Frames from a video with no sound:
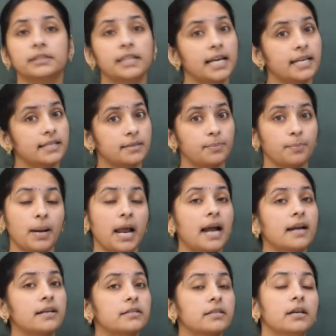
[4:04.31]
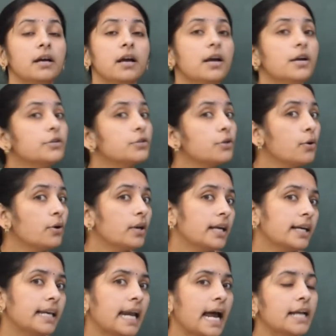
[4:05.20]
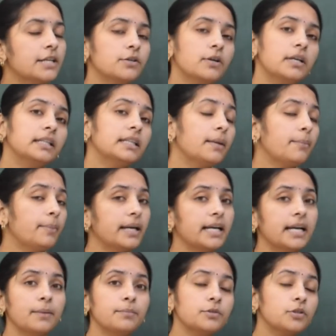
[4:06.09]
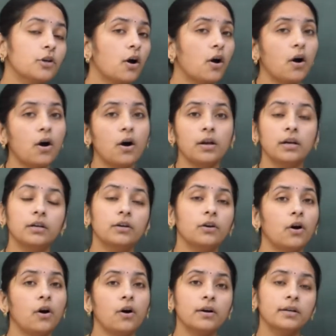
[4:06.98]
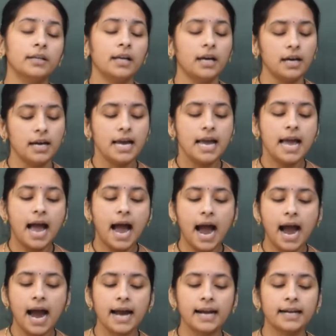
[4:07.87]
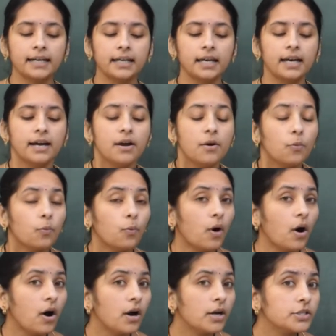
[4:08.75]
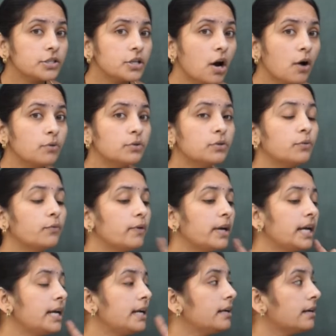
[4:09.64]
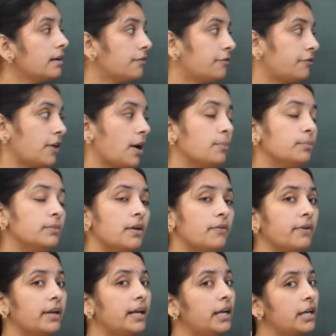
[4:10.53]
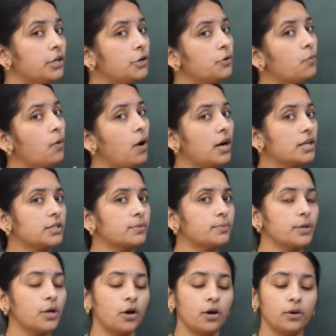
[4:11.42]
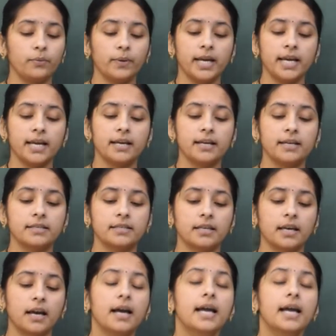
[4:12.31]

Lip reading: Yes, plants, slowly, gradually they become tall, long. And watch out wind. From the wind you watch me always.